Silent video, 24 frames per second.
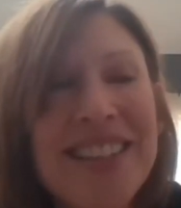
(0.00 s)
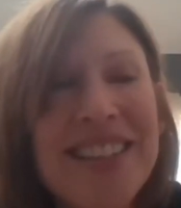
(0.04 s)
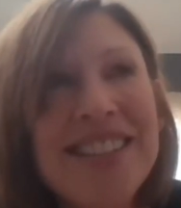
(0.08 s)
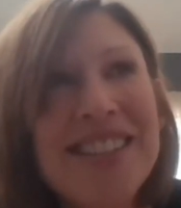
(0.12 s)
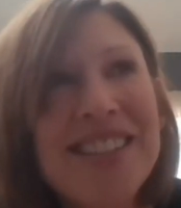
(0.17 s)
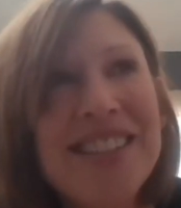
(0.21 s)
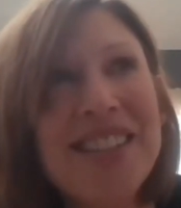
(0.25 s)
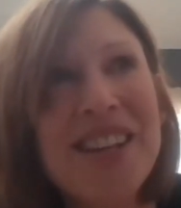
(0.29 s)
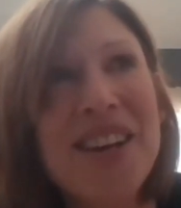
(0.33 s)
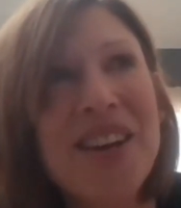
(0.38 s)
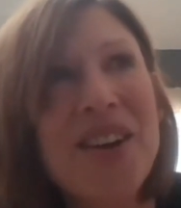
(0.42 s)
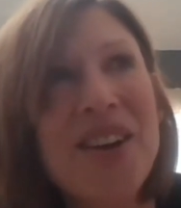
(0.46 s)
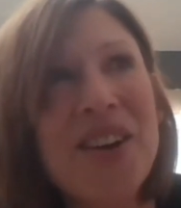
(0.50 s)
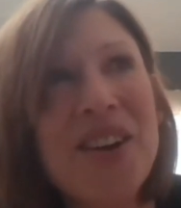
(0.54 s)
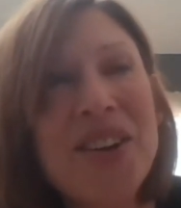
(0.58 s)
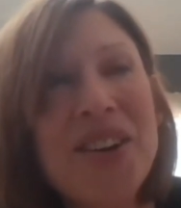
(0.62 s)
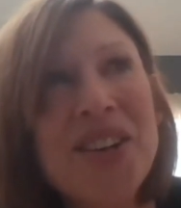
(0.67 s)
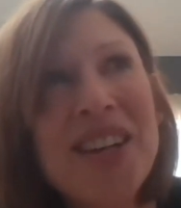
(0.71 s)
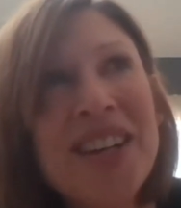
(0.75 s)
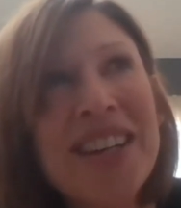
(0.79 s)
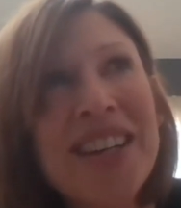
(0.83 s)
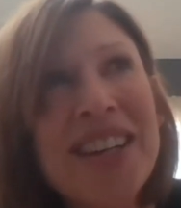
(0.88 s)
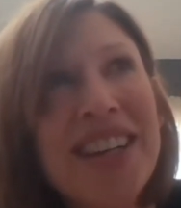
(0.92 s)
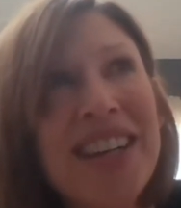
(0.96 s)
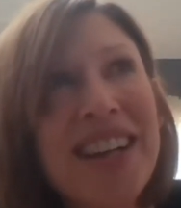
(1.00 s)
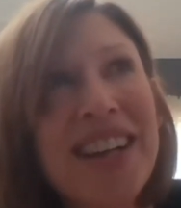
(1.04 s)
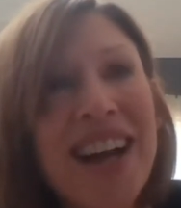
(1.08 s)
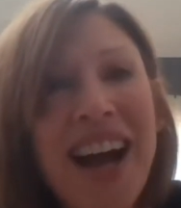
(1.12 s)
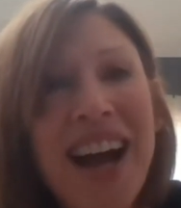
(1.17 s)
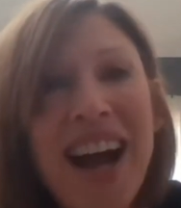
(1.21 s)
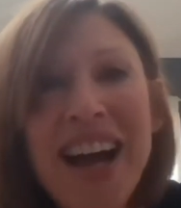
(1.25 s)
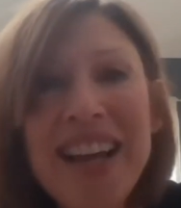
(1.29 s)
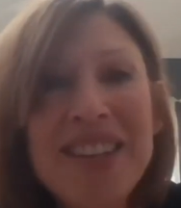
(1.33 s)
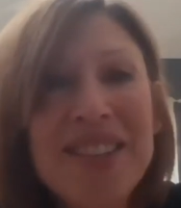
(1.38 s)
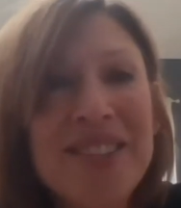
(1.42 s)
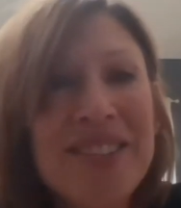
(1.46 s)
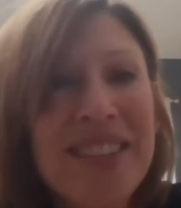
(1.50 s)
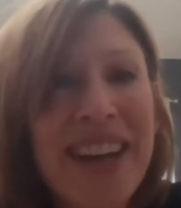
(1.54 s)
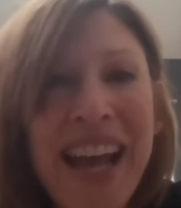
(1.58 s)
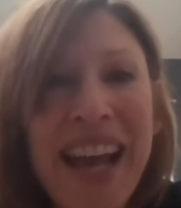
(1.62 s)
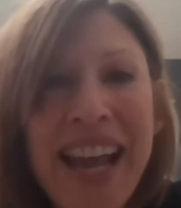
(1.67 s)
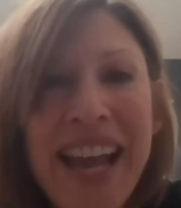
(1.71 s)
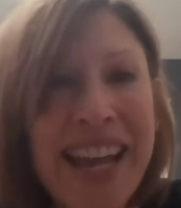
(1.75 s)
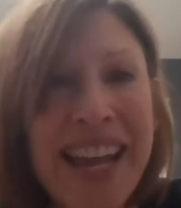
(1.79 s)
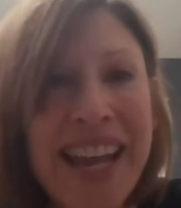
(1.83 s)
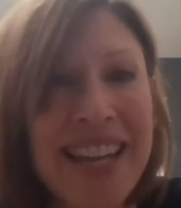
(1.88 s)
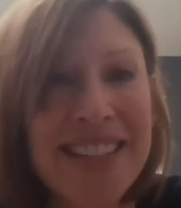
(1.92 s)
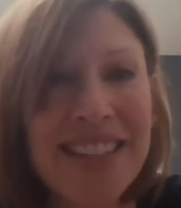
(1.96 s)
so I don't
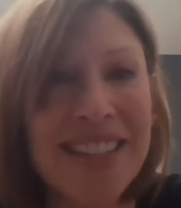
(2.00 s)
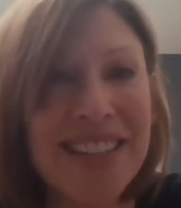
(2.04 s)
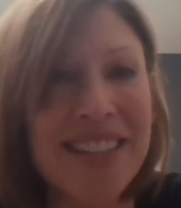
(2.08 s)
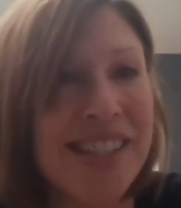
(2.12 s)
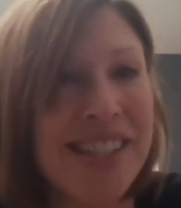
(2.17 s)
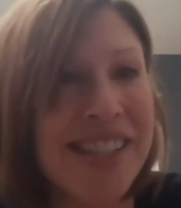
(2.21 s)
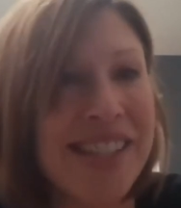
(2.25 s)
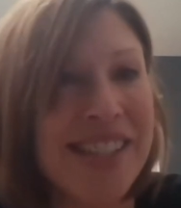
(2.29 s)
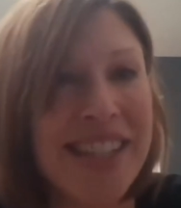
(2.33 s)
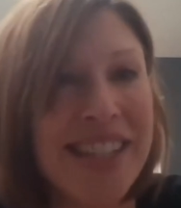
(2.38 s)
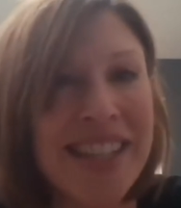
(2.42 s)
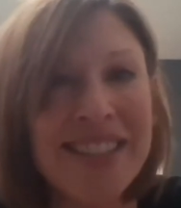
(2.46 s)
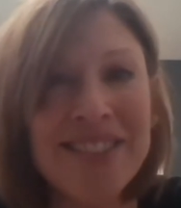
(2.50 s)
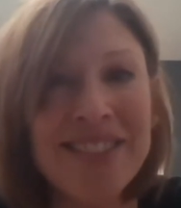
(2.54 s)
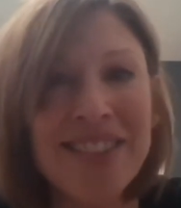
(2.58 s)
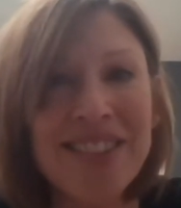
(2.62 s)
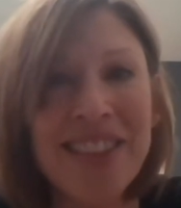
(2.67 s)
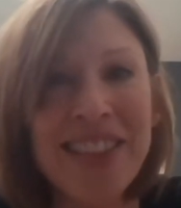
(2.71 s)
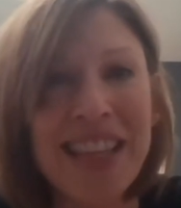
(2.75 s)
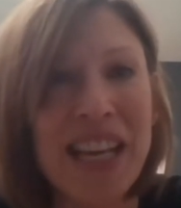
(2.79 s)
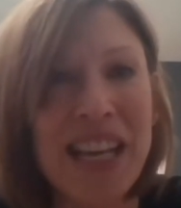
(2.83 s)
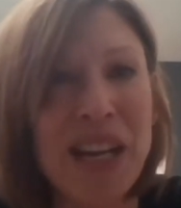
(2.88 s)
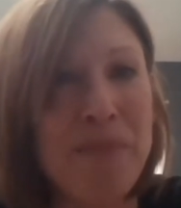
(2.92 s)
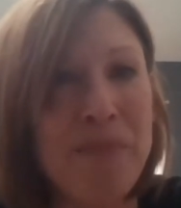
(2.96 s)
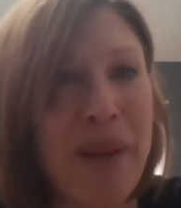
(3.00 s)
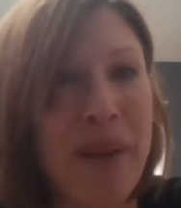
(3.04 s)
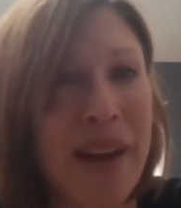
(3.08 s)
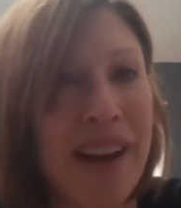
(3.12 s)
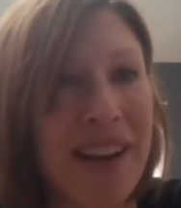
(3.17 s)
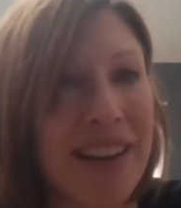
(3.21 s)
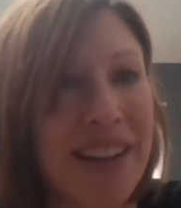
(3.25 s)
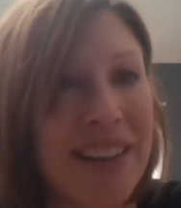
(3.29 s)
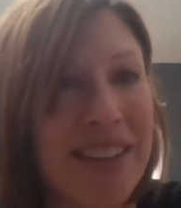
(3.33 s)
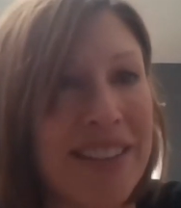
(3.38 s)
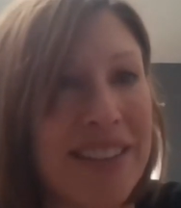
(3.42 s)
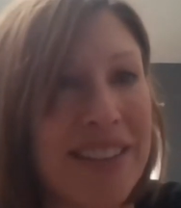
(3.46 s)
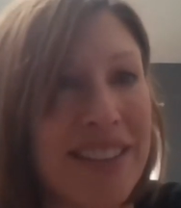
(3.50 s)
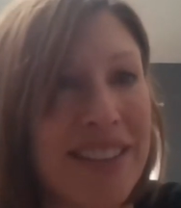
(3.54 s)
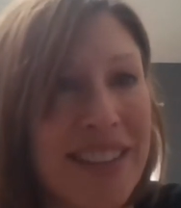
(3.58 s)
hate a single thing about it.